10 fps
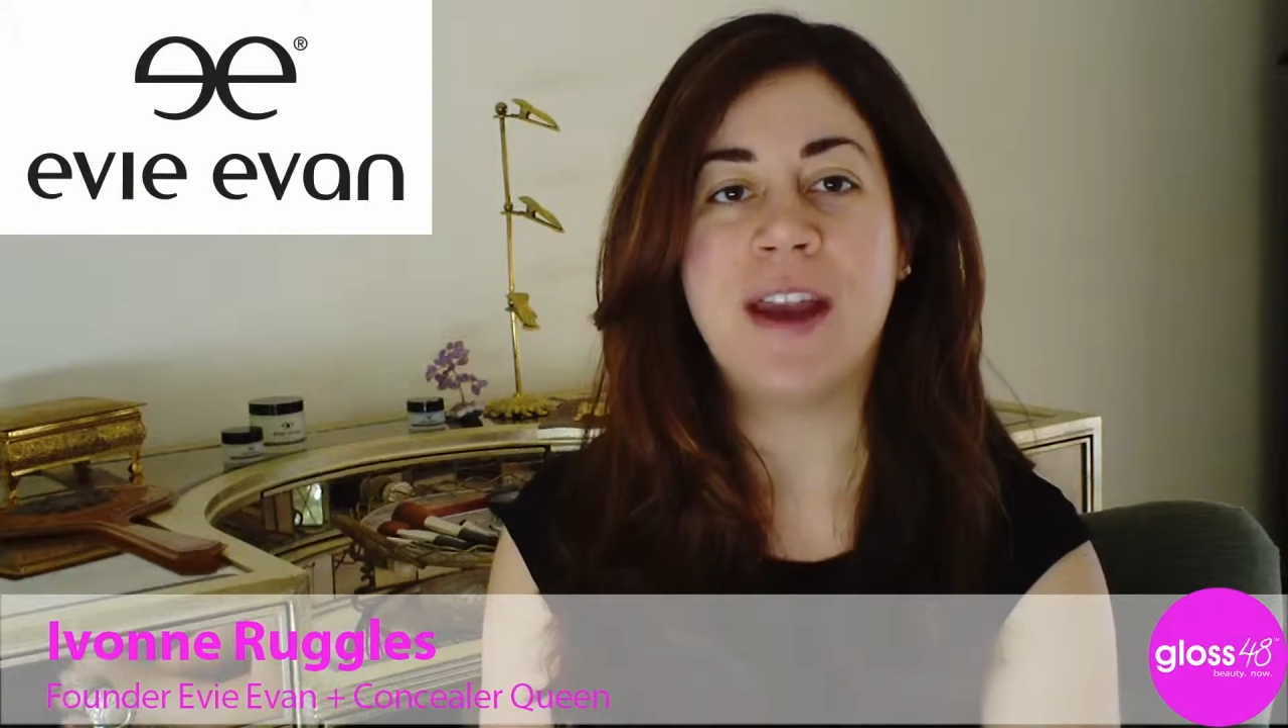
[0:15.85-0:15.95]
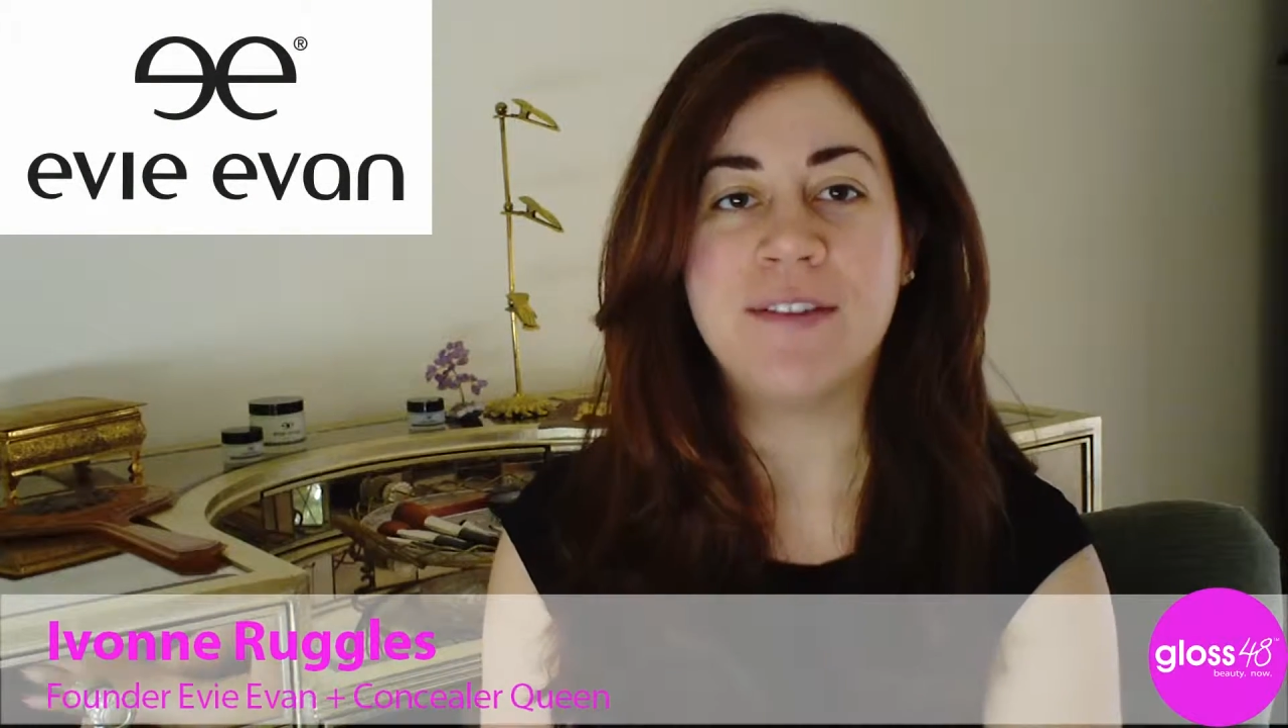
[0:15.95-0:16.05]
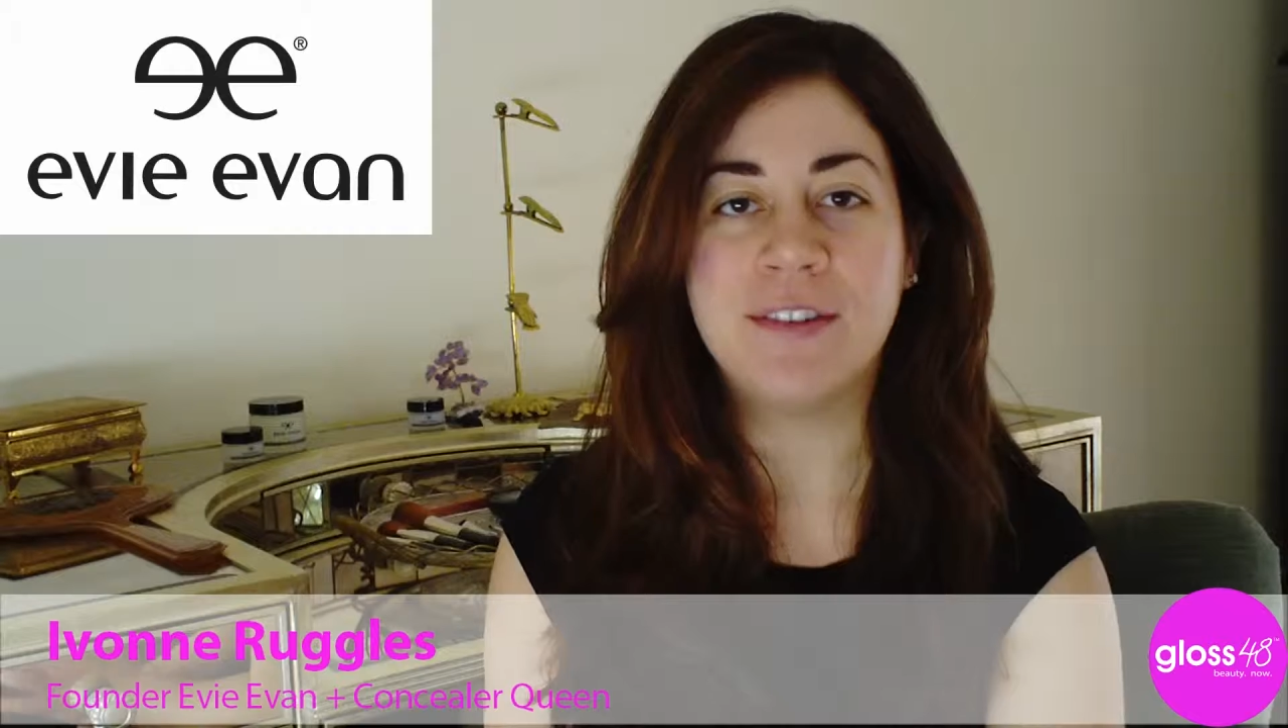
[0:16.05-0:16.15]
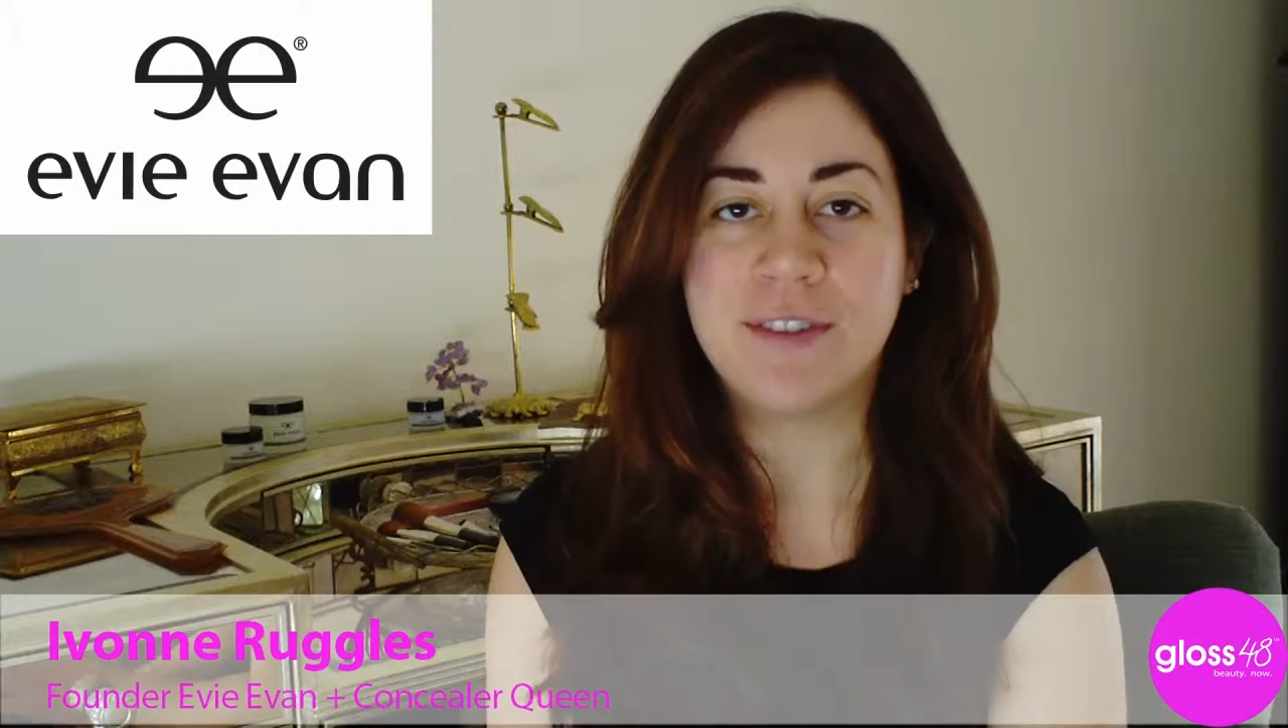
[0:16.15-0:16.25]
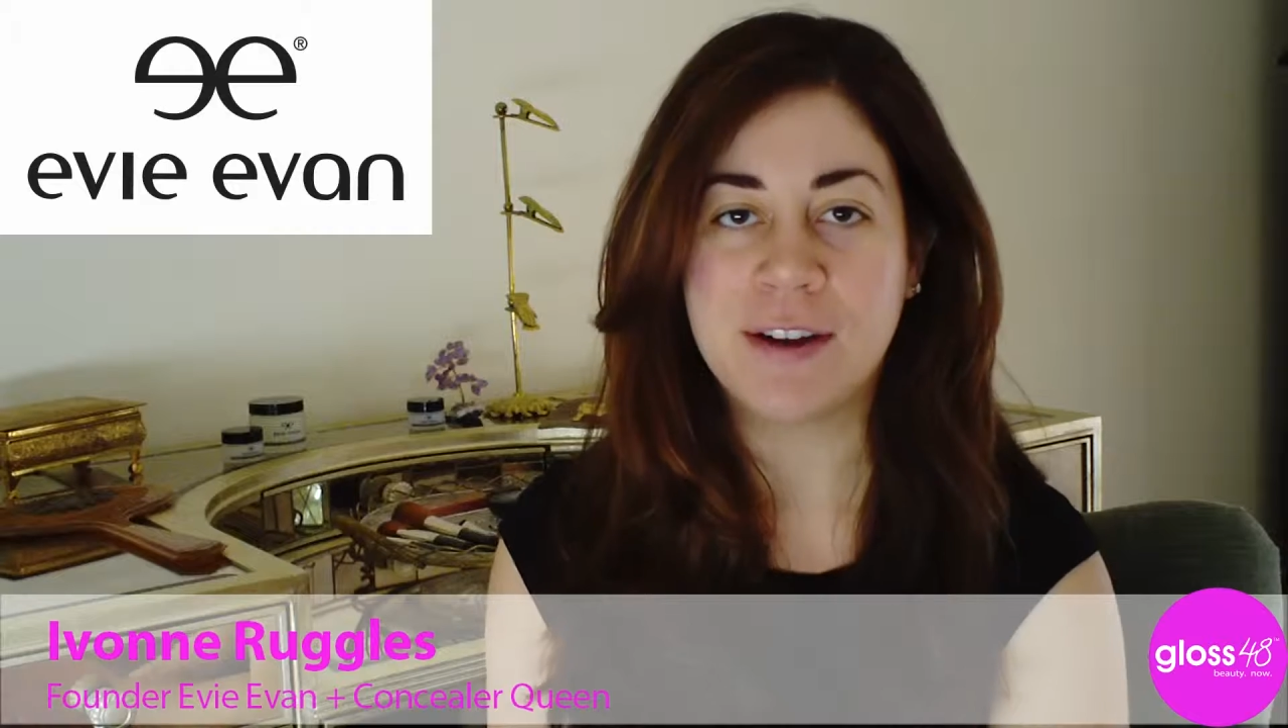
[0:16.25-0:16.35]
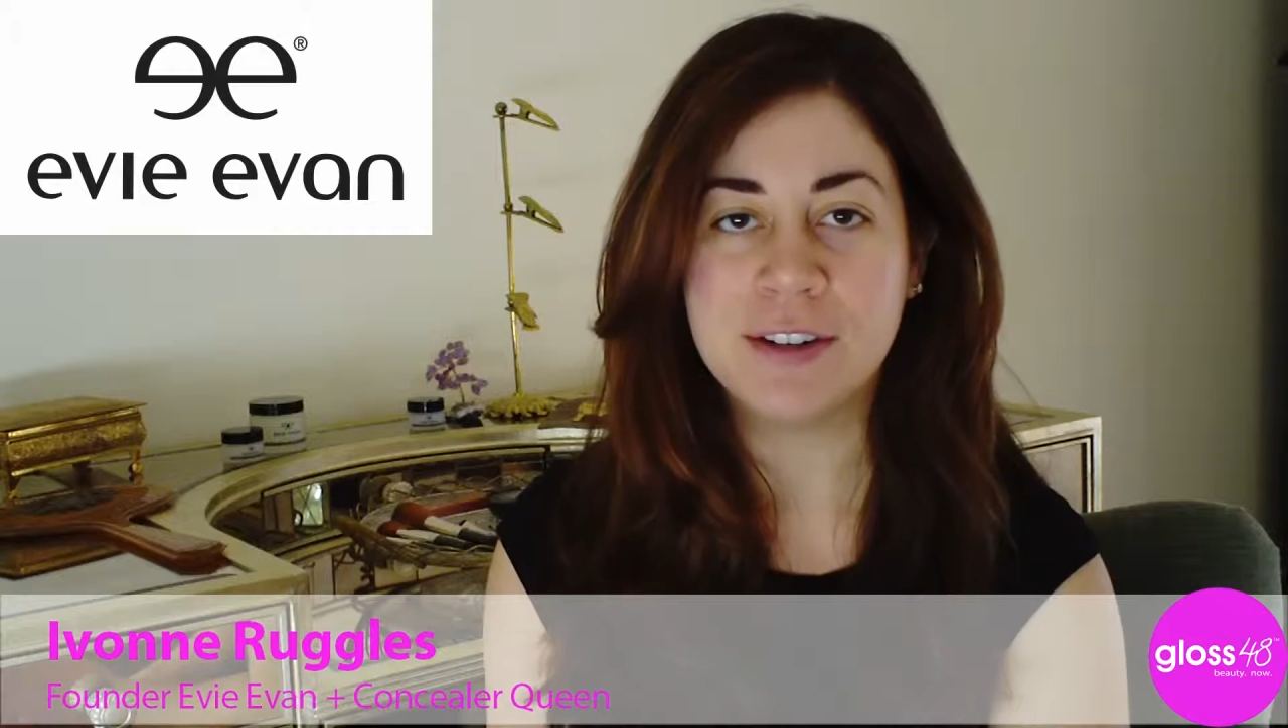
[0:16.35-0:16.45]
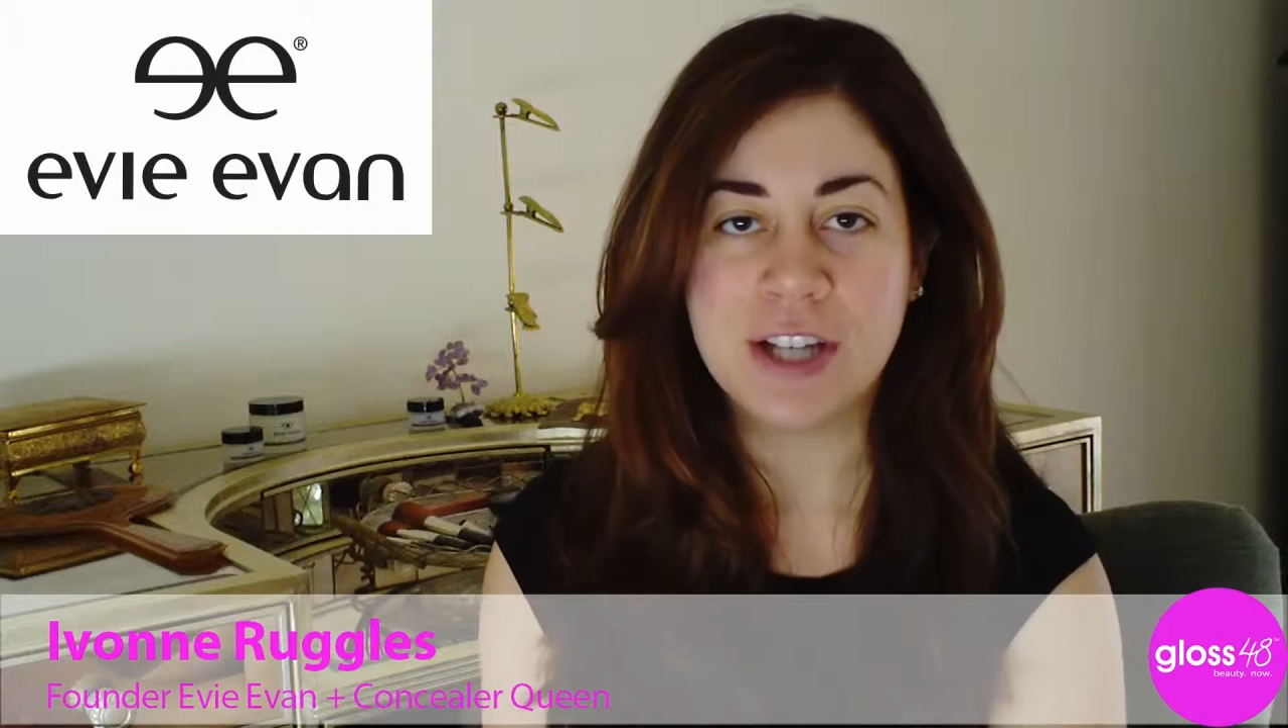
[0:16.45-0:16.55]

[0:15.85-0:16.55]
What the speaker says: favorite